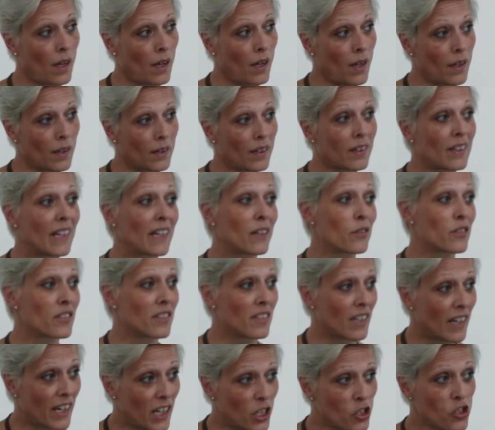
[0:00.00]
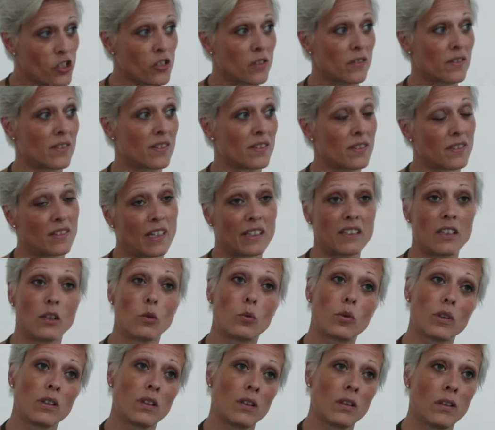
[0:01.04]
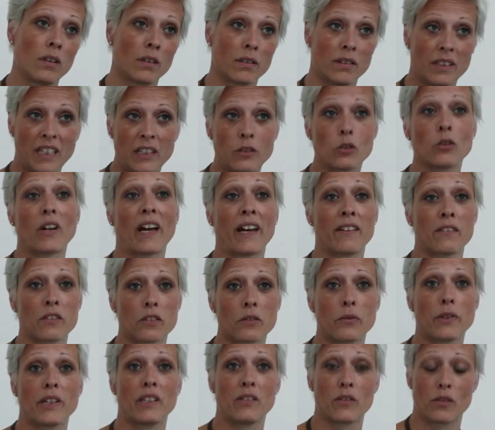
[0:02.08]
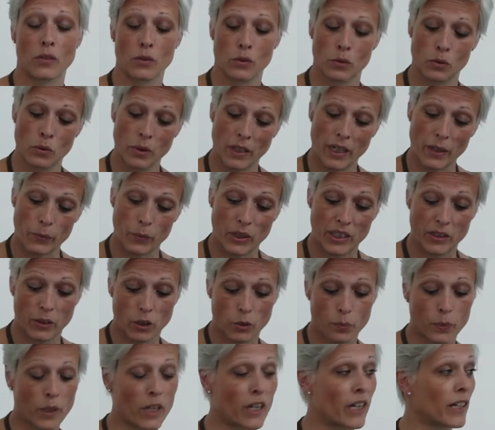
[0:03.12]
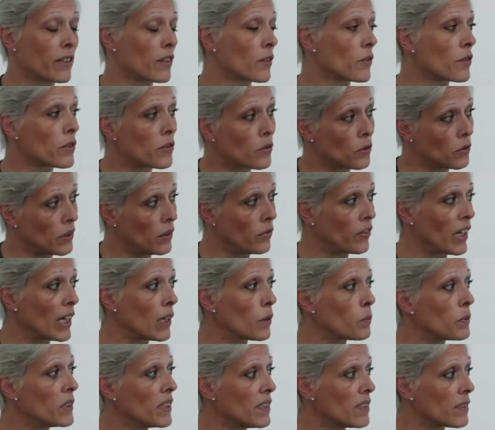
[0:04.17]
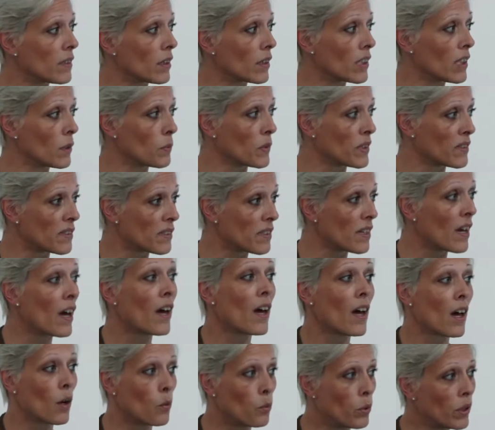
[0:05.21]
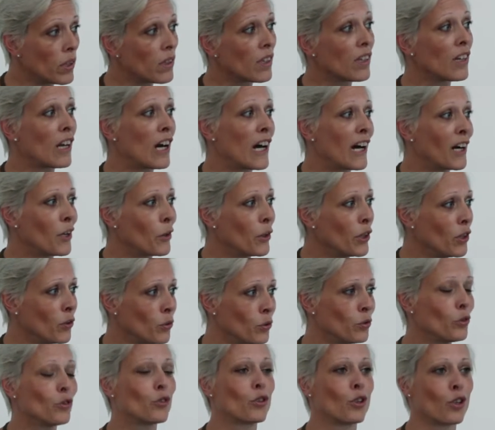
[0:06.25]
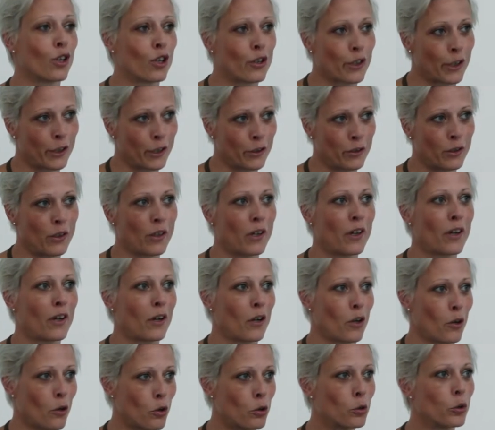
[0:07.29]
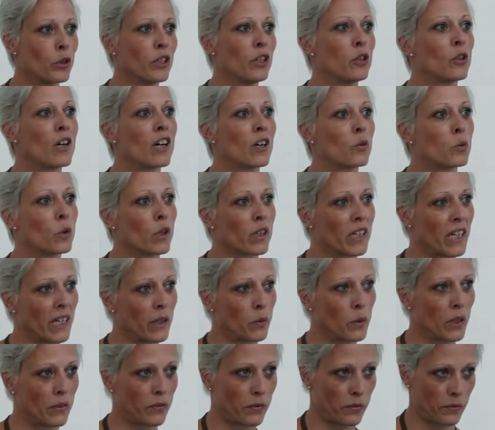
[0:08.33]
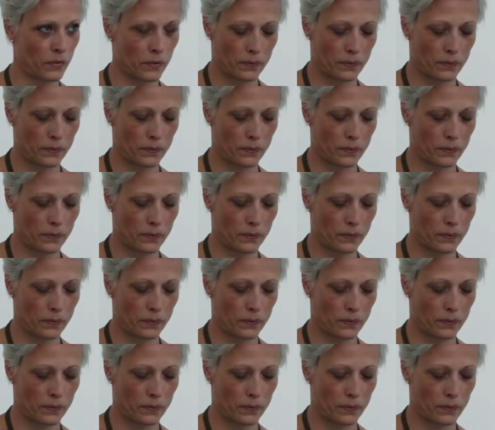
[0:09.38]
The negotiations that you will need to enter into with your partners to develop these documents will allow you to learn who you are working with.